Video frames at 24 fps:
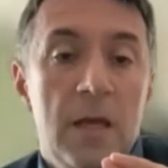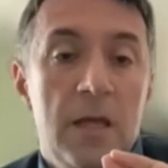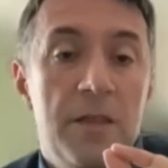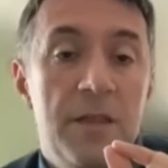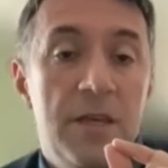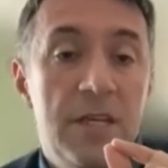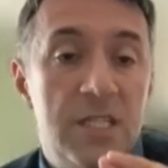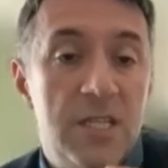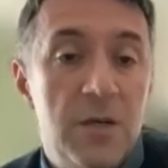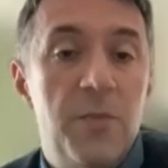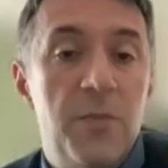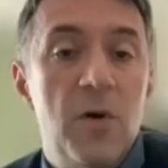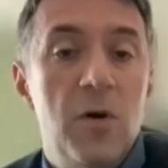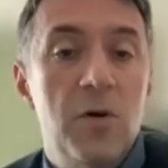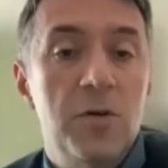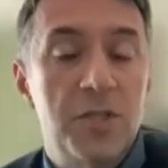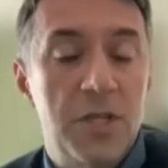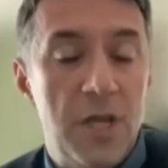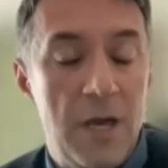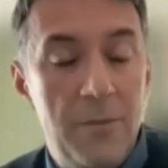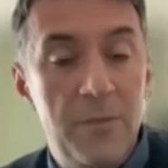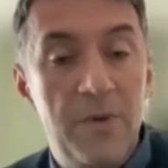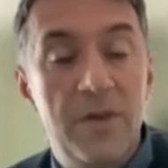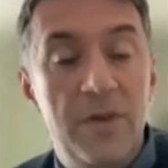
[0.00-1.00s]
This
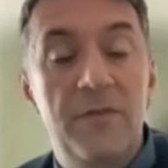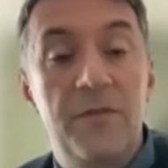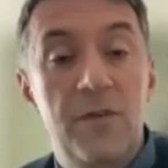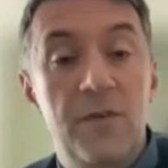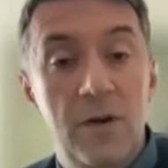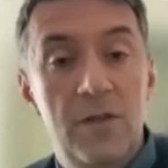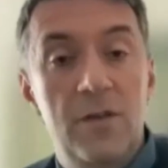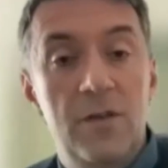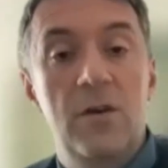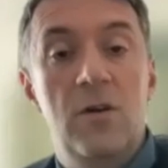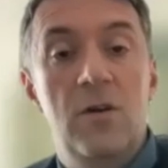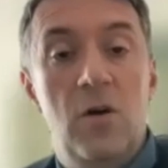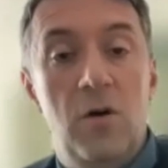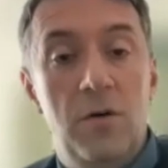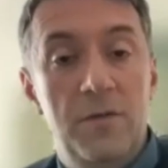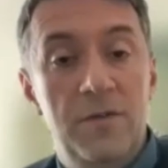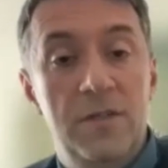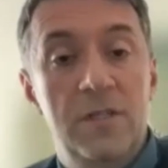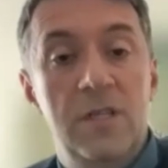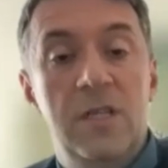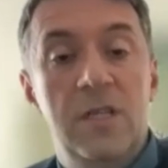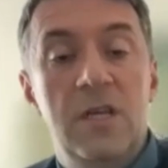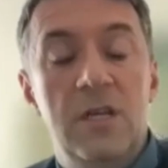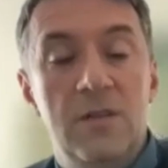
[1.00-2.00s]
approach can be further,
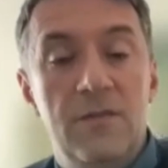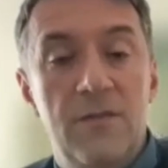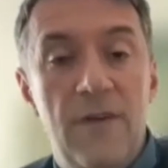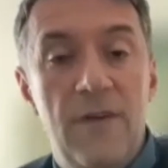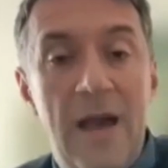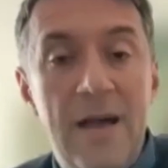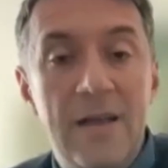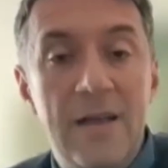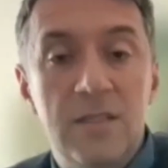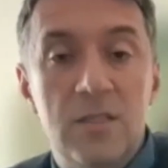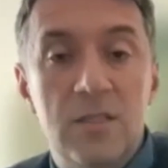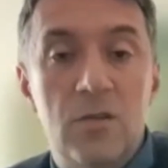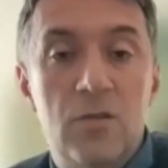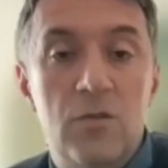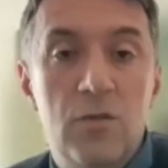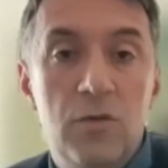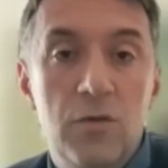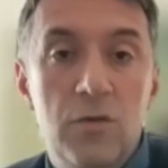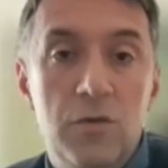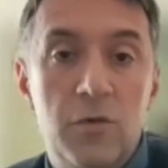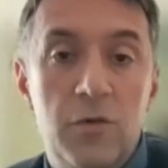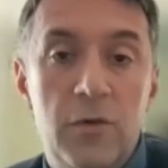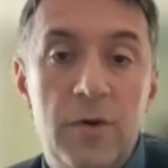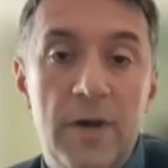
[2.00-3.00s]
obviously, advanced
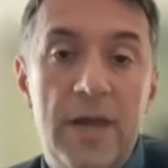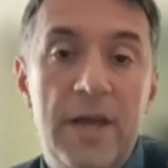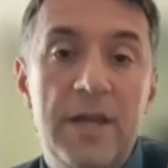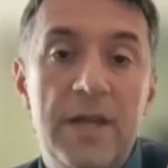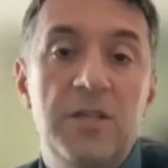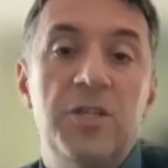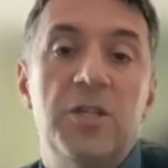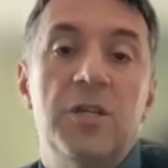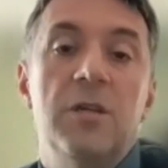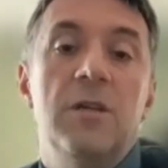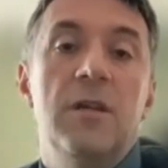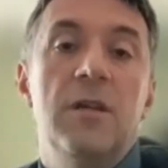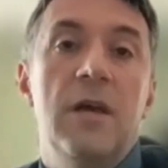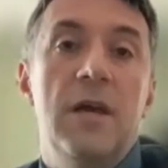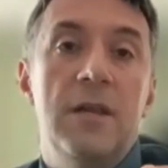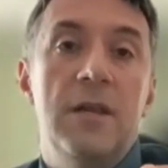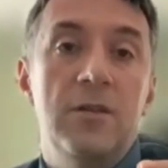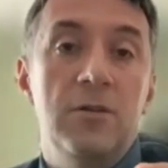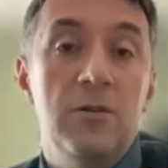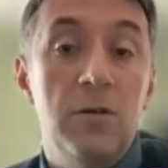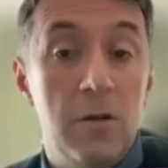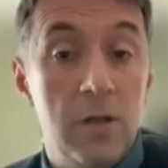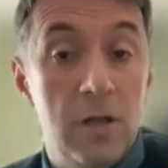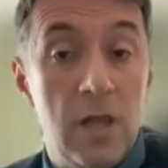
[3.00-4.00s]
through creation
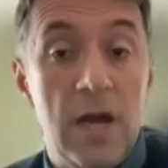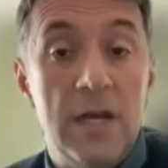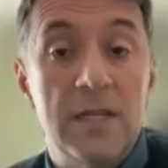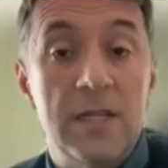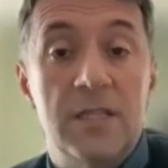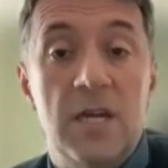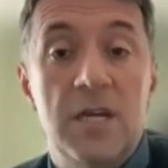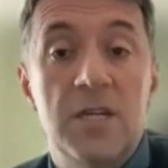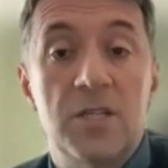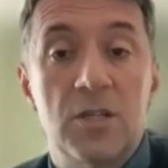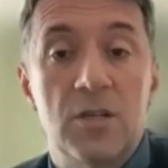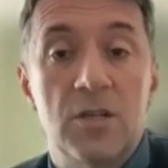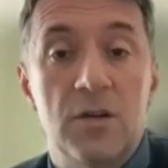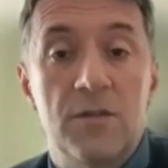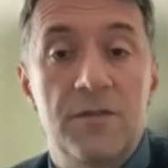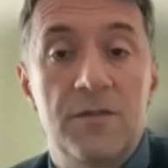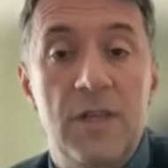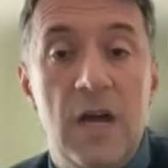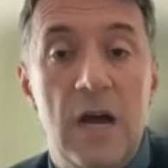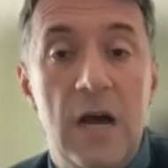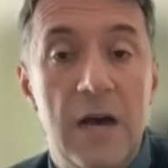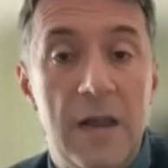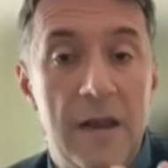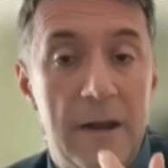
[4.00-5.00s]
and utilization of
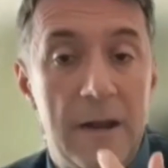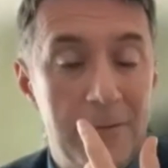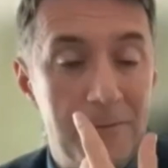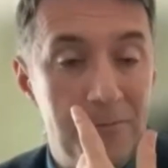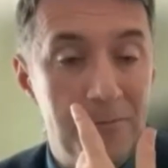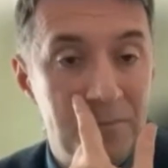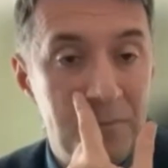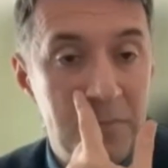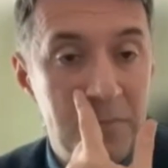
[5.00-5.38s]
data.